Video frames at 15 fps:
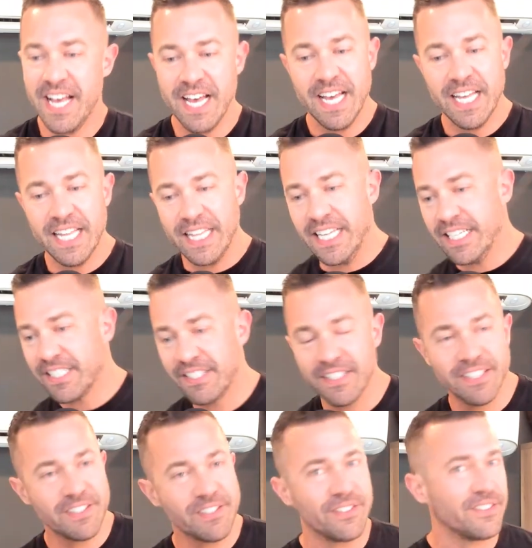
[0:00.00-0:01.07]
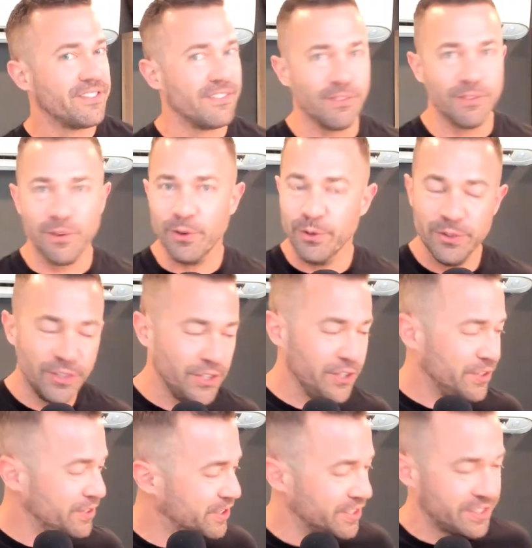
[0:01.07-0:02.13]
this this older dude
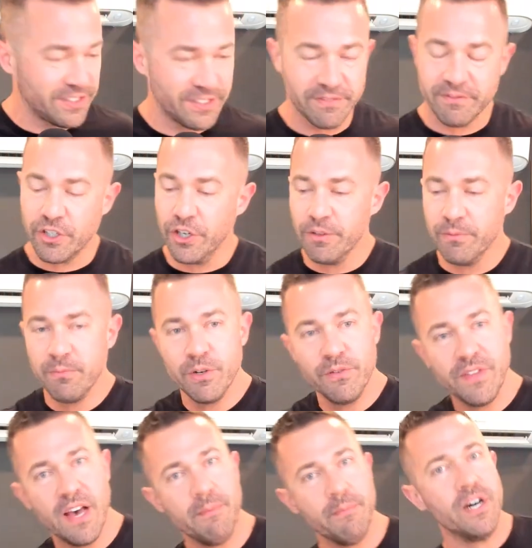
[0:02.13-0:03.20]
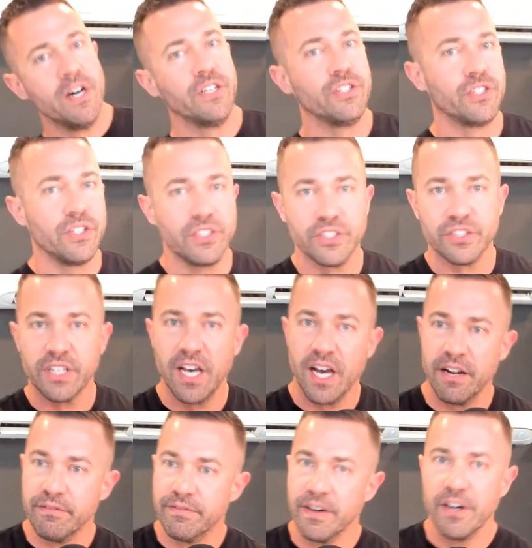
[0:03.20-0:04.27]
just couldn't move that much. Just kind of
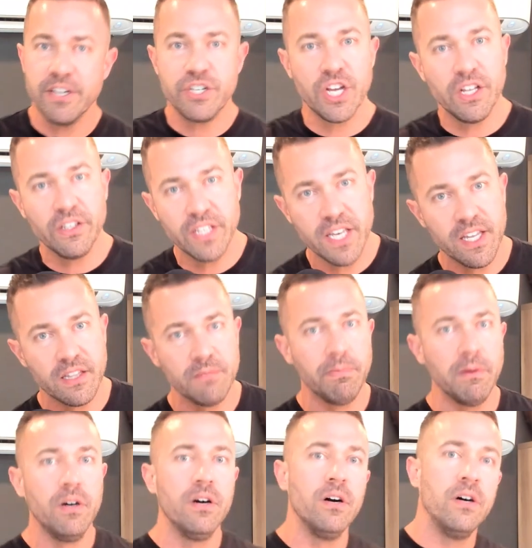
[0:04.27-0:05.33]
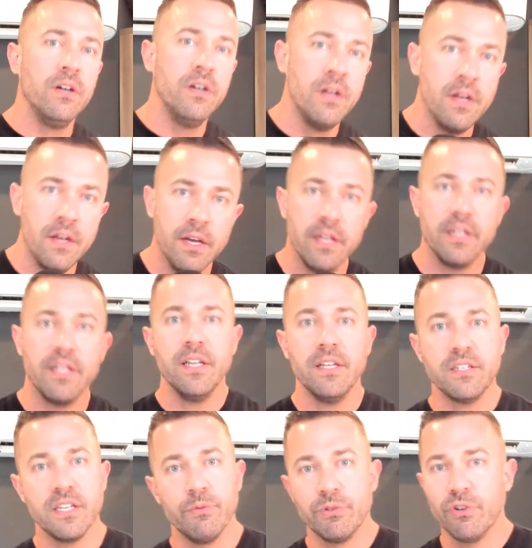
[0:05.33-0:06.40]
very gently hit the ball. This
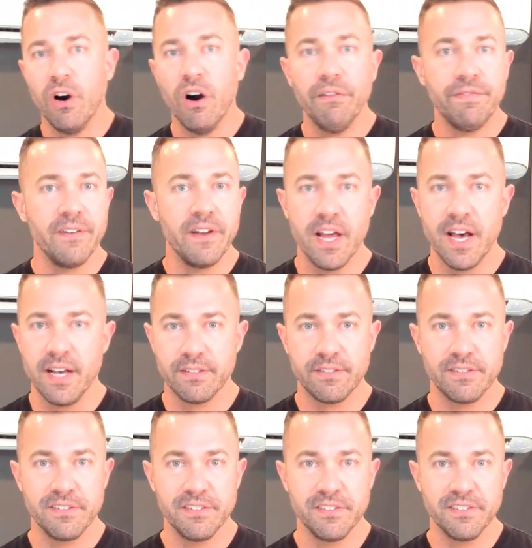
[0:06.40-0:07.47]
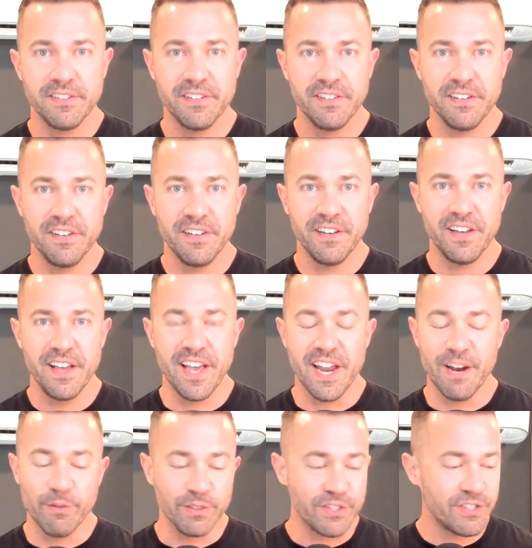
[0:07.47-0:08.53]
it was all finesse, and it
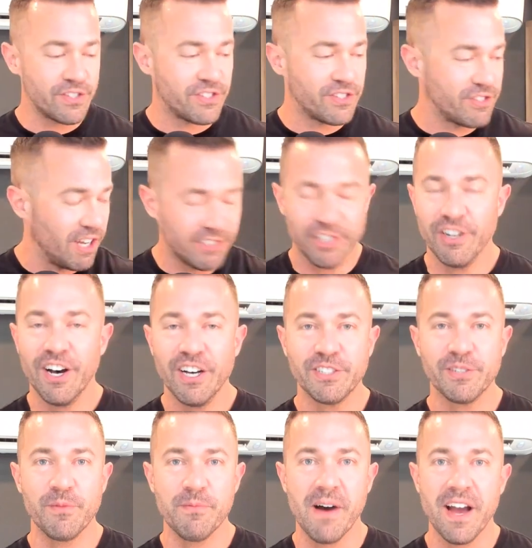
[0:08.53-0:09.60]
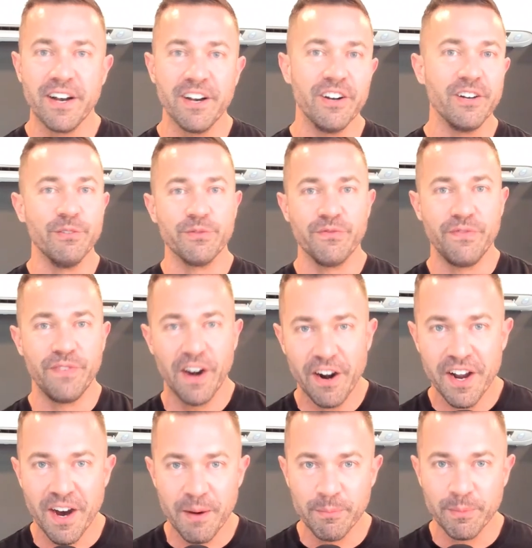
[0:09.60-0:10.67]
was such an awesome reminder. It was very
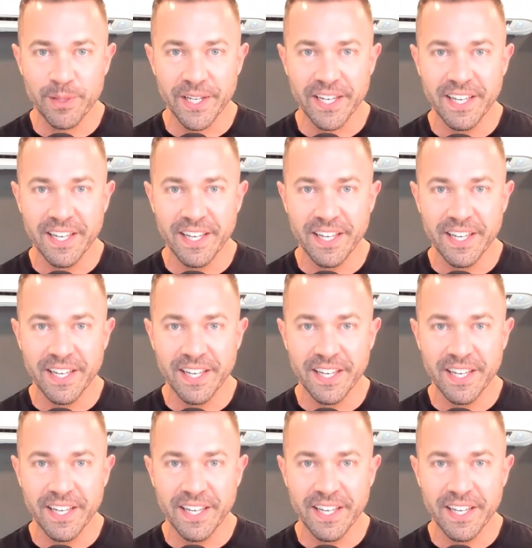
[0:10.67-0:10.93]
humbling.